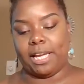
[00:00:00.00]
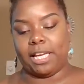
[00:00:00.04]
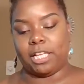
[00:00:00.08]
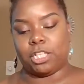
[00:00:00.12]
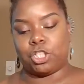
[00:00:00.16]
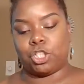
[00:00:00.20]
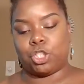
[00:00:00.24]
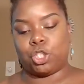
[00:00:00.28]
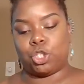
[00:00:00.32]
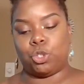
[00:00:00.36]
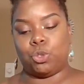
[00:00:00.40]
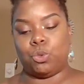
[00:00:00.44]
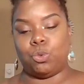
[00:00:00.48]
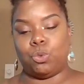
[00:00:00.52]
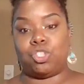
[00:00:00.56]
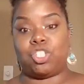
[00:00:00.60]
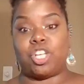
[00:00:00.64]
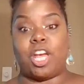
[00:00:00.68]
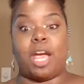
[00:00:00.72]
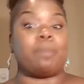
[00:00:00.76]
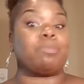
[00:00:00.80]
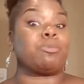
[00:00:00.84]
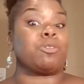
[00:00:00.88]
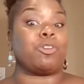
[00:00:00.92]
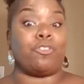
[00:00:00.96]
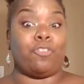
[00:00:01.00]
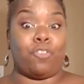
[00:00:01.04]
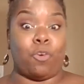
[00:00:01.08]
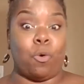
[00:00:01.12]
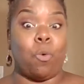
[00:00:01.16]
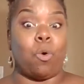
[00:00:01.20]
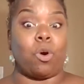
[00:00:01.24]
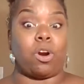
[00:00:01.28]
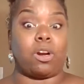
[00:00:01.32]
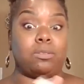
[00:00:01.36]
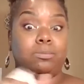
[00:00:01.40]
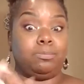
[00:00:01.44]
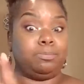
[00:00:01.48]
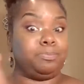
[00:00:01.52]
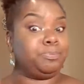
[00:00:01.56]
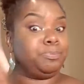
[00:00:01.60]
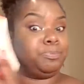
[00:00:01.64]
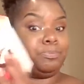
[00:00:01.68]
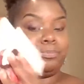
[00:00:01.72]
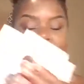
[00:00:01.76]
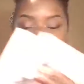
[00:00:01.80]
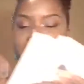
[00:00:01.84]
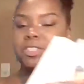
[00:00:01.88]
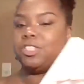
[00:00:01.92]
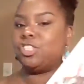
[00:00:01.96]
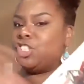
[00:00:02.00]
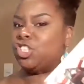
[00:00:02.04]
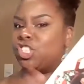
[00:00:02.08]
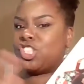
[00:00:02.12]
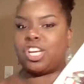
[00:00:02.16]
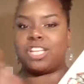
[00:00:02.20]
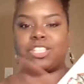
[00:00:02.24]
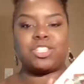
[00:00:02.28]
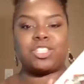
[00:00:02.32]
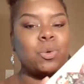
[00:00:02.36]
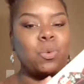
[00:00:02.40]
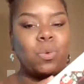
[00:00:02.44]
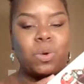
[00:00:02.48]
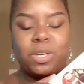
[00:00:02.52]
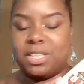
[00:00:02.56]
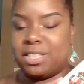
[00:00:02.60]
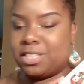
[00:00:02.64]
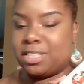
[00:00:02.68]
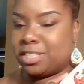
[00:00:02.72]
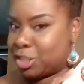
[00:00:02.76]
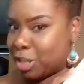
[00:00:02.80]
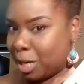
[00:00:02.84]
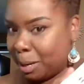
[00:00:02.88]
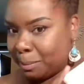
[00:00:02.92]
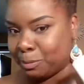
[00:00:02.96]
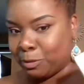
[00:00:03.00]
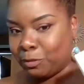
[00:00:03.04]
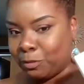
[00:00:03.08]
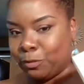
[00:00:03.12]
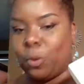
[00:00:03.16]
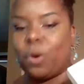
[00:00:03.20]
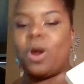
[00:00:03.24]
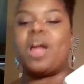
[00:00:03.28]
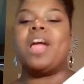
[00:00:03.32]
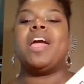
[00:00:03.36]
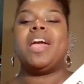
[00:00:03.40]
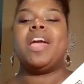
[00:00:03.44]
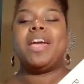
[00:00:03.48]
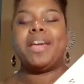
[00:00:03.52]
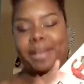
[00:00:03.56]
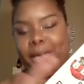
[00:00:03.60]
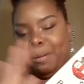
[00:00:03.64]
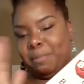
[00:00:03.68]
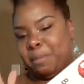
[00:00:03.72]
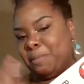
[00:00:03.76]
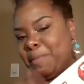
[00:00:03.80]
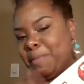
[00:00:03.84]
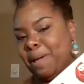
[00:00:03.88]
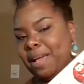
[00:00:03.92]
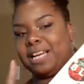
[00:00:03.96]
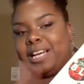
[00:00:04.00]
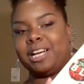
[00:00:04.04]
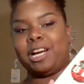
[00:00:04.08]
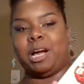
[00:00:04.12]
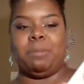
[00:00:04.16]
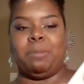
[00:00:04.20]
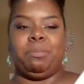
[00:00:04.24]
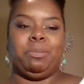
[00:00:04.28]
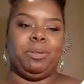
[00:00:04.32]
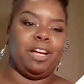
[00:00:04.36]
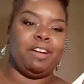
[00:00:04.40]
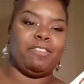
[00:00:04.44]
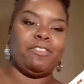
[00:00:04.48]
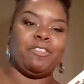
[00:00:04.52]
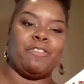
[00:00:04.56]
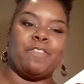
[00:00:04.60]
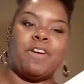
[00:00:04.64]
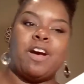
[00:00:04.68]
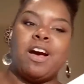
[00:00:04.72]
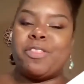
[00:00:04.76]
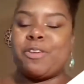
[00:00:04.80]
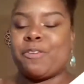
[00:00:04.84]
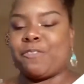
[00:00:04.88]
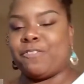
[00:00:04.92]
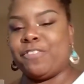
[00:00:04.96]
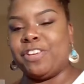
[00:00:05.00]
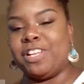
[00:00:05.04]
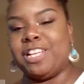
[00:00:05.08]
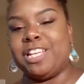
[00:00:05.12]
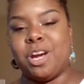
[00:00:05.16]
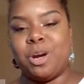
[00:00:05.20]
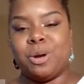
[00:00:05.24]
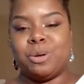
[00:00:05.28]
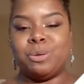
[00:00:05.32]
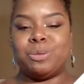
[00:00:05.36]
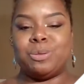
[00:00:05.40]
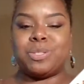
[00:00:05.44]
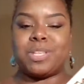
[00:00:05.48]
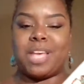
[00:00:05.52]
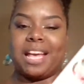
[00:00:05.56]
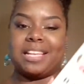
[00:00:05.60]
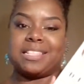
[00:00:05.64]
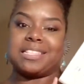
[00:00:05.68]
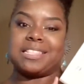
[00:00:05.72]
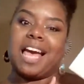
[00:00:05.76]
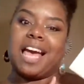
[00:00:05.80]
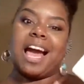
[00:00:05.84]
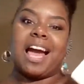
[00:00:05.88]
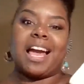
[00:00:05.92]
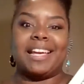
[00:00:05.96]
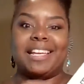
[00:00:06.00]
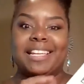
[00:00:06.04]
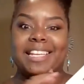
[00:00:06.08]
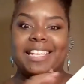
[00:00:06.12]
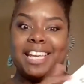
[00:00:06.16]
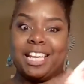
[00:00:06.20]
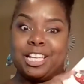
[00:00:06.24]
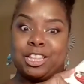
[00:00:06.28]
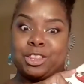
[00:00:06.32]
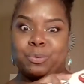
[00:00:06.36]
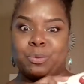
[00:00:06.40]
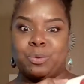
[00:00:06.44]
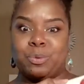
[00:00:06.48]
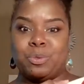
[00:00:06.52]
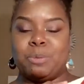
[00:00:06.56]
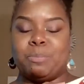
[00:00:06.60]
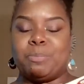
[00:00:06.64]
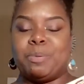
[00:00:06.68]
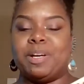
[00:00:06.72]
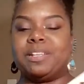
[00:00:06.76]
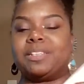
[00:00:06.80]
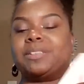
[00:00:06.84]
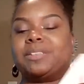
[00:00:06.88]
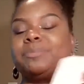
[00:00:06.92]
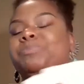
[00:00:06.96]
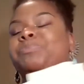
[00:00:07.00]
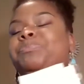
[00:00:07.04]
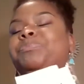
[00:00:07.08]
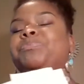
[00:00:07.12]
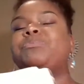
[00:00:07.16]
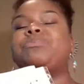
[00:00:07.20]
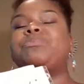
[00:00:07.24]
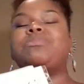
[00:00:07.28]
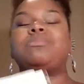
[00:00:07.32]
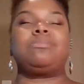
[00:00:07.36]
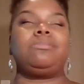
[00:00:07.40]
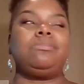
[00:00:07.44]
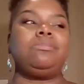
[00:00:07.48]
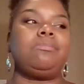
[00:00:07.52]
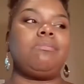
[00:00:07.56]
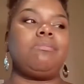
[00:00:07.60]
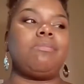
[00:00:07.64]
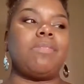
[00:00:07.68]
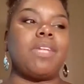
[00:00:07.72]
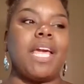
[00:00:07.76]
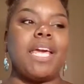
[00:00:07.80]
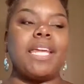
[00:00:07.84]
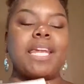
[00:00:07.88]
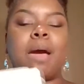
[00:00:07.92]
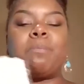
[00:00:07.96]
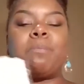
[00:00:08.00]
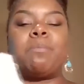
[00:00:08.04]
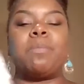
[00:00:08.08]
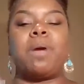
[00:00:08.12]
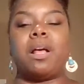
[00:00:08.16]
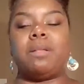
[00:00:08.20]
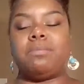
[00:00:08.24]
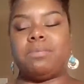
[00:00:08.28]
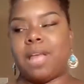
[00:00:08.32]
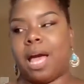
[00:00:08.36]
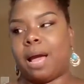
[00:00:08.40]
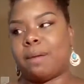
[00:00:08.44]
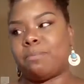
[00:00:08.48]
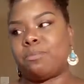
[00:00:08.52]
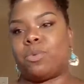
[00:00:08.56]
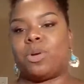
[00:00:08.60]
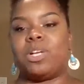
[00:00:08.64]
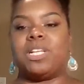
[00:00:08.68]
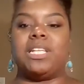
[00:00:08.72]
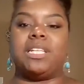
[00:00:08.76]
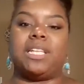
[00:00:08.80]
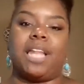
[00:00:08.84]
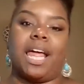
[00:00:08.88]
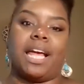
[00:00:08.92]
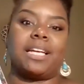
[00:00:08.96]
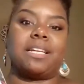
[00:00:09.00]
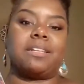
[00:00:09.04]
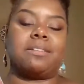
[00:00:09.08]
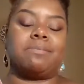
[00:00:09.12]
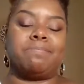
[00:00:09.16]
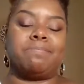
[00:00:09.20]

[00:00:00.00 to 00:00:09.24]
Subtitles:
into chapter 4. Just going into chapter 4. And I'm gonna make a couple of other videos as I get through the book. And I'm reading like